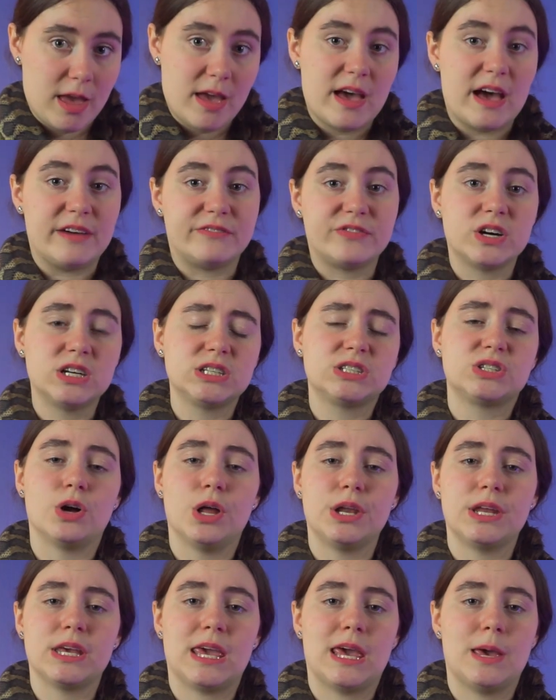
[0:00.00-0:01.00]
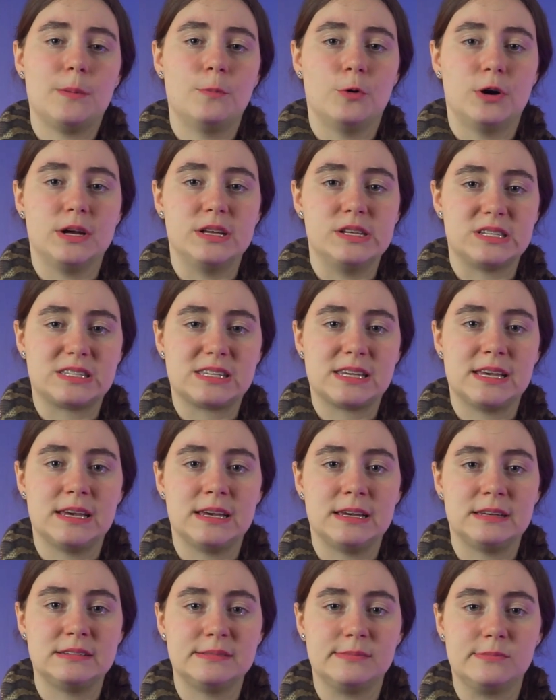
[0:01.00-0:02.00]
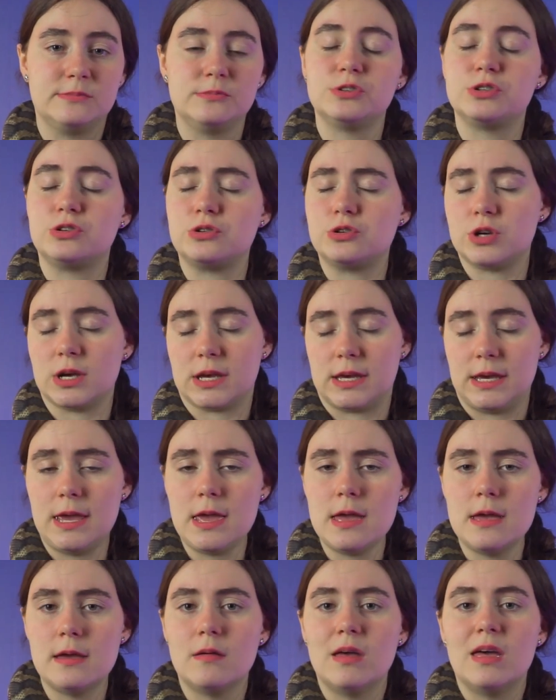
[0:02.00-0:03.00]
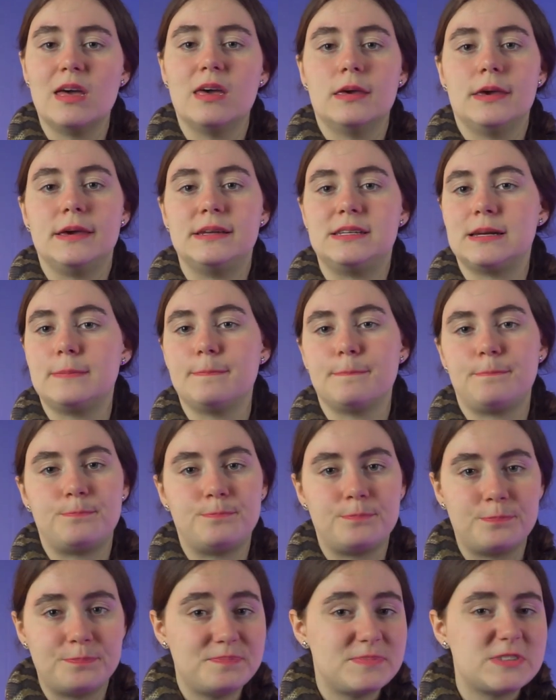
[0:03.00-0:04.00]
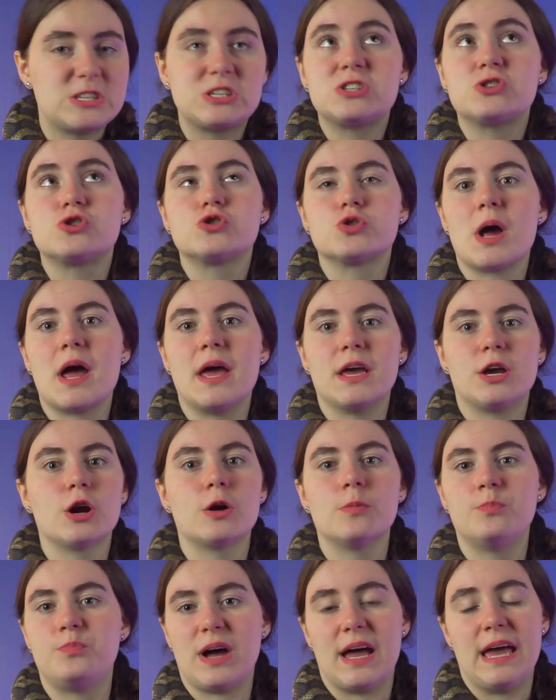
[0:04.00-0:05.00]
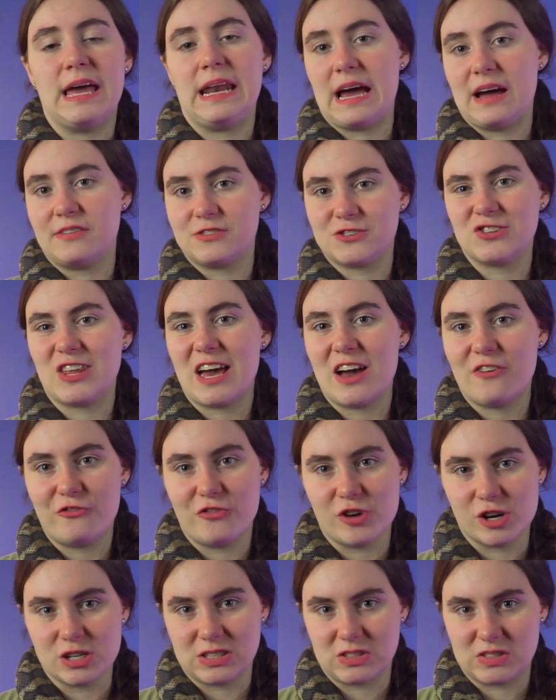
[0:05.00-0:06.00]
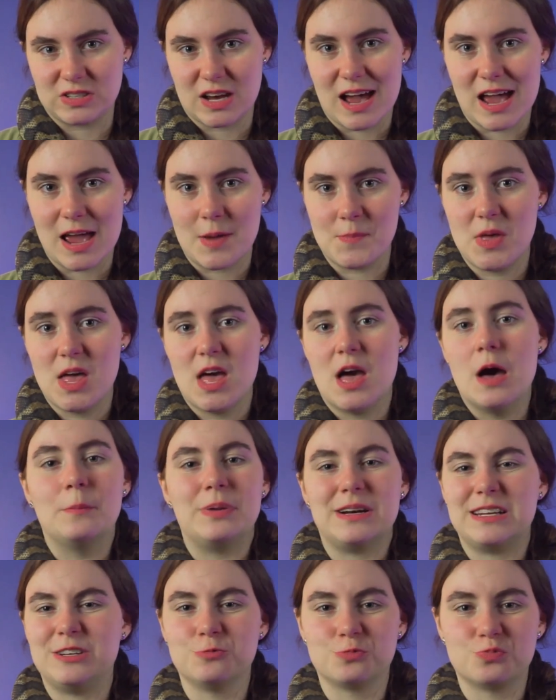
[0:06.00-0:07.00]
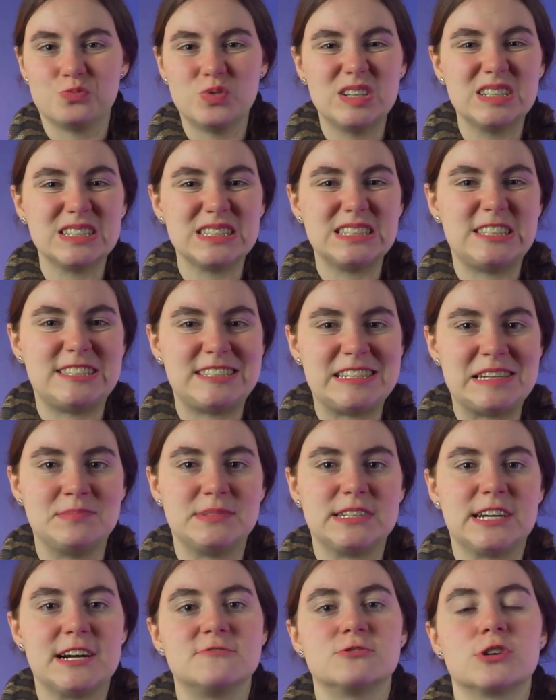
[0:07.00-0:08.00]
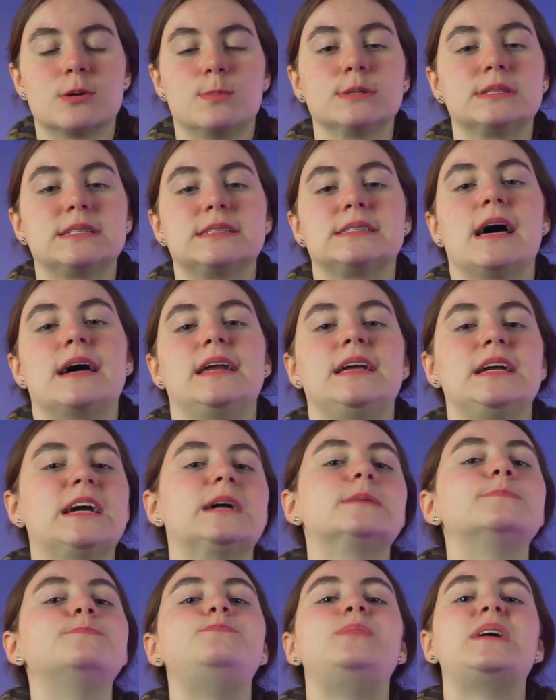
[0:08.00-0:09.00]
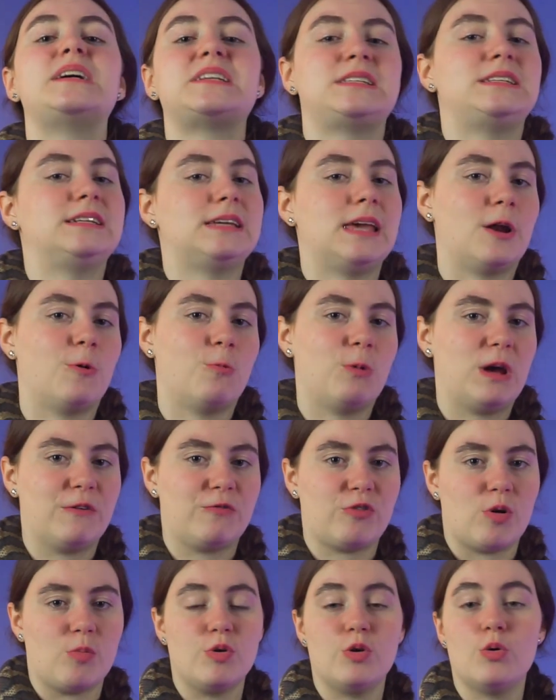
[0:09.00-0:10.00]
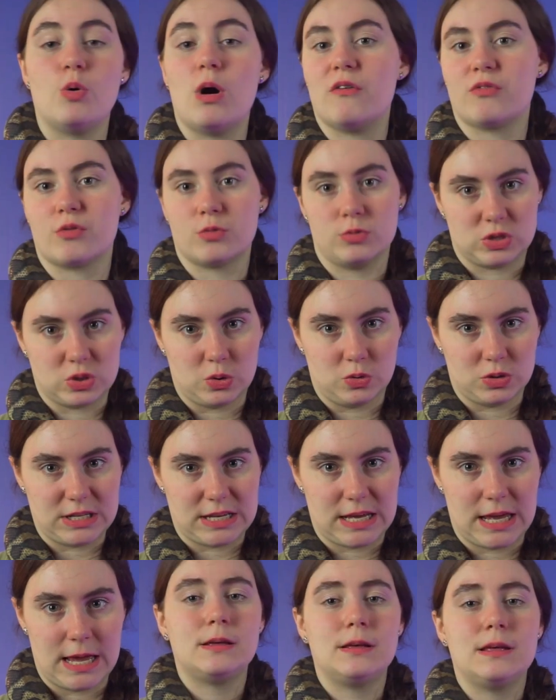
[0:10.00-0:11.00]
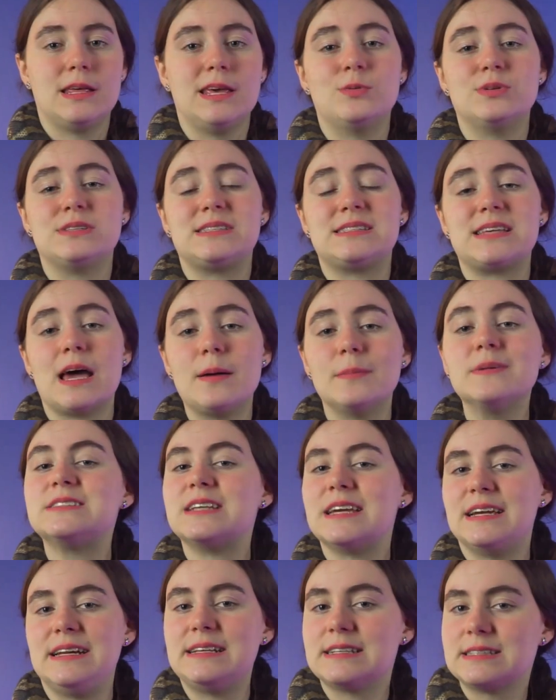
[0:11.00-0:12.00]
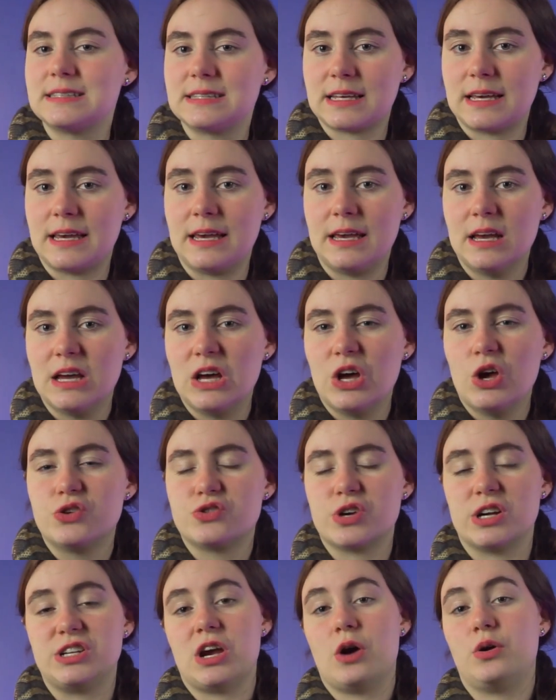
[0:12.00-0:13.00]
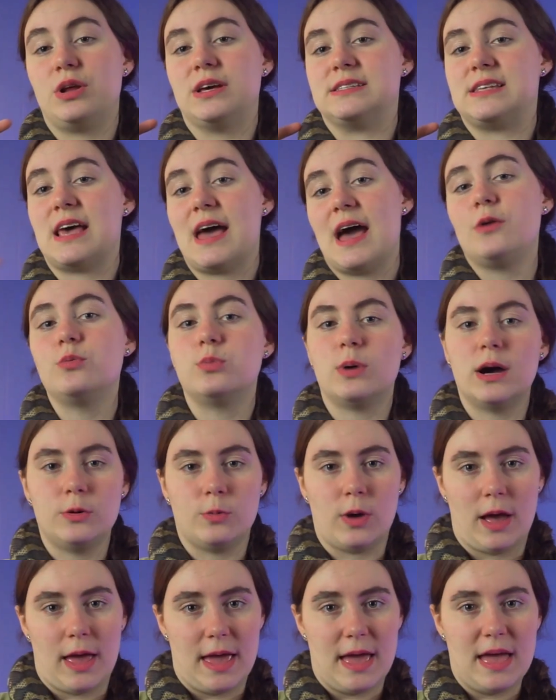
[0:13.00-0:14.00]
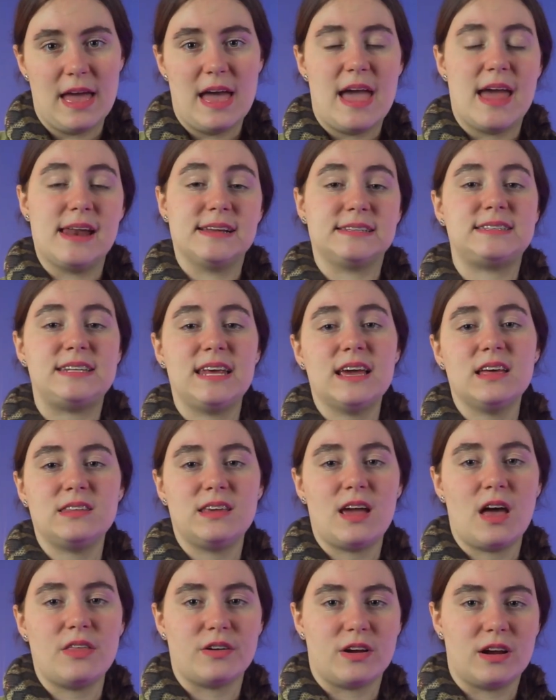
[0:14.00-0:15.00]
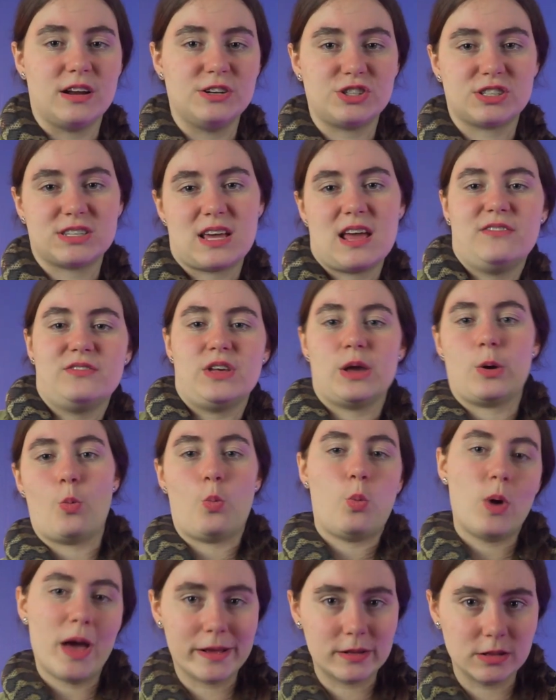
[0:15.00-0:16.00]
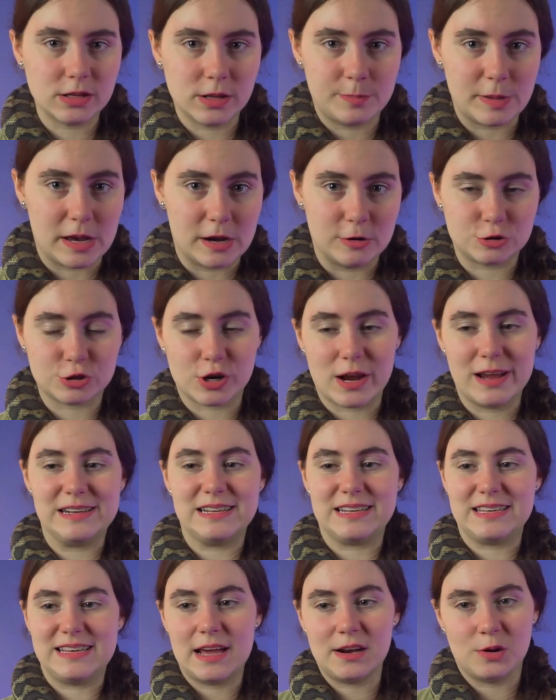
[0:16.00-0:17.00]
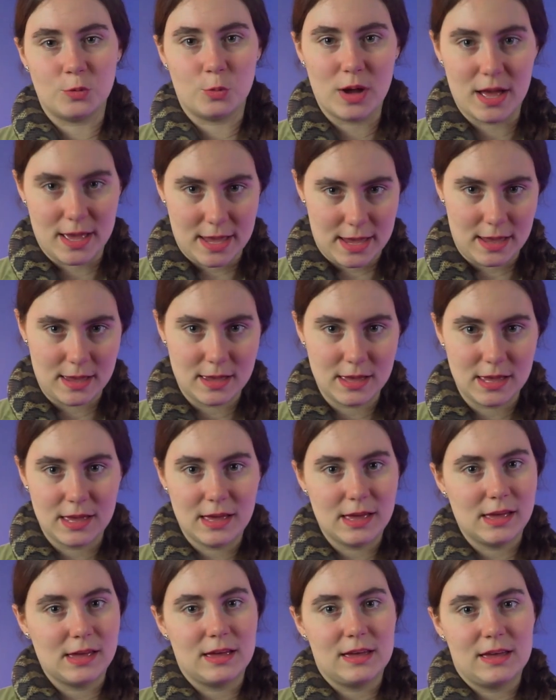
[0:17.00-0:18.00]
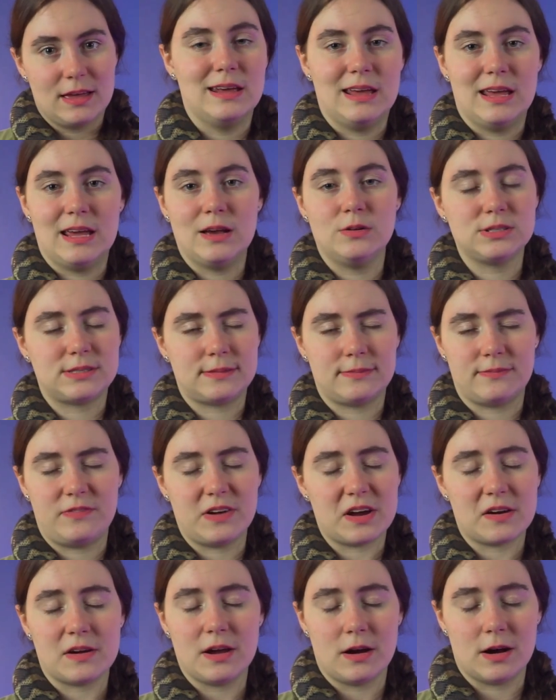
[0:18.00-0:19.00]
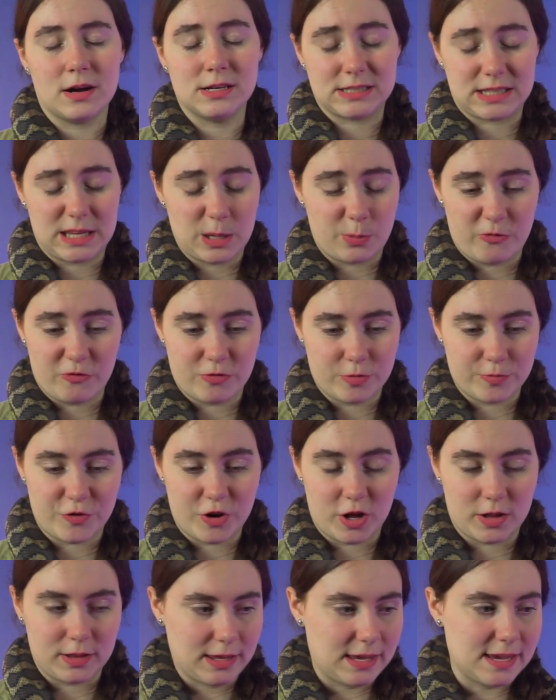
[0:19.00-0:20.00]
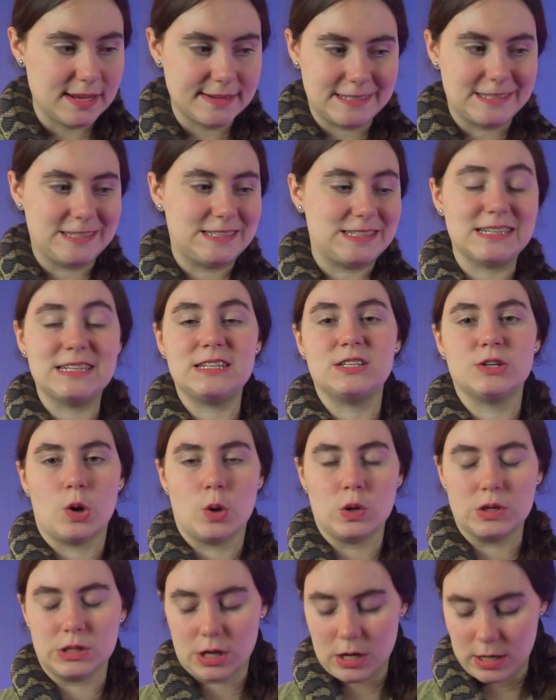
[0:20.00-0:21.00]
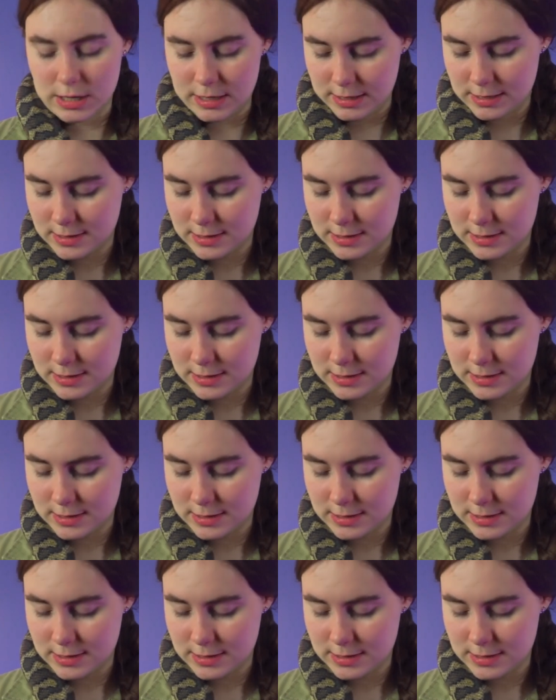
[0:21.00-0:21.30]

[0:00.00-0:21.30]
At first, holding him was tricky. He didn't strike or bite after that first time, but he really seemed to have trouble deciding how best to get away from whoever was holding him. He would simultaneously stretch out his head one way and his tail the other and just kind of like waggle about trying to get away. It was very hard to keep him from falling. He didn't hold on.